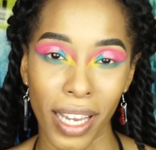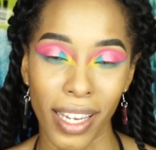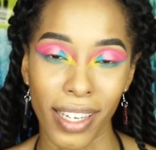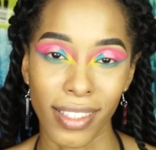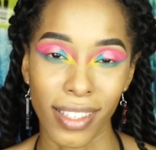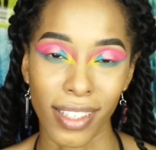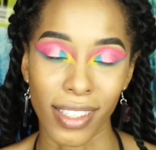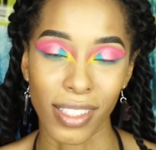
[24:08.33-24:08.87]

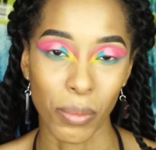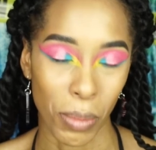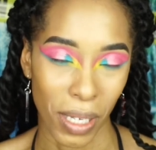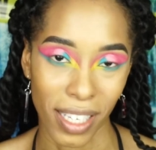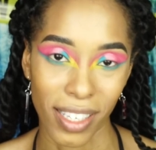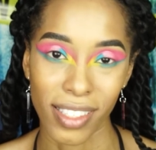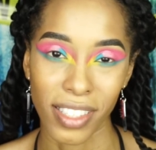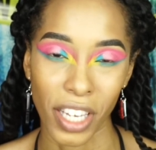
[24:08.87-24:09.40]
and his
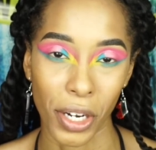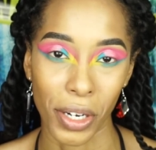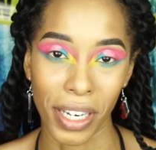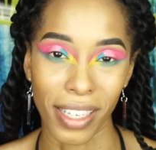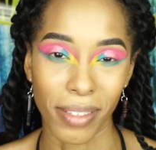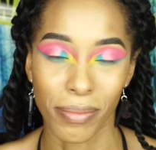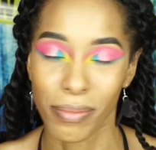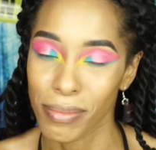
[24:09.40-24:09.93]
penis
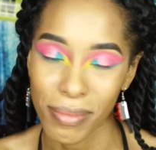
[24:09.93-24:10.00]
area.